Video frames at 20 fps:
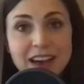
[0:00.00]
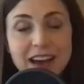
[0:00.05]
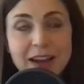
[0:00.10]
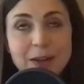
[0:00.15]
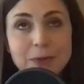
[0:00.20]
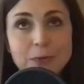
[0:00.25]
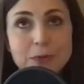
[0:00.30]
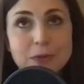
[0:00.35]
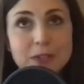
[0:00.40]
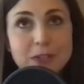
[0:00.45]
I
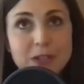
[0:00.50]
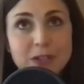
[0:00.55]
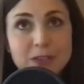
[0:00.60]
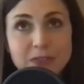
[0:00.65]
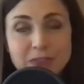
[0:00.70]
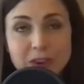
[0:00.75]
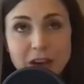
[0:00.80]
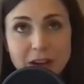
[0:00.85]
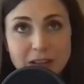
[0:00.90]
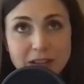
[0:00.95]
really
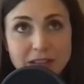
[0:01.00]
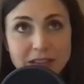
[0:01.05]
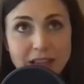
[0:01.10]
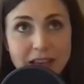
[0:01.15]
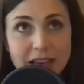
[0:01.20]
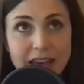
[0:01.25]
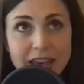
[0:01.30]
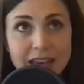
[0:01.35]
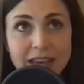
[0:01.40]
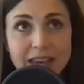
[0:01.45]
felt
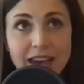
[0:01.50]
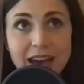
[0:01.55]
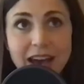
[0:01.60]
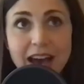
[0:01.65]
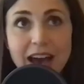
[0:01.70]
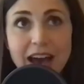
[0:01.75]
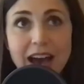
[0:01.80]
like,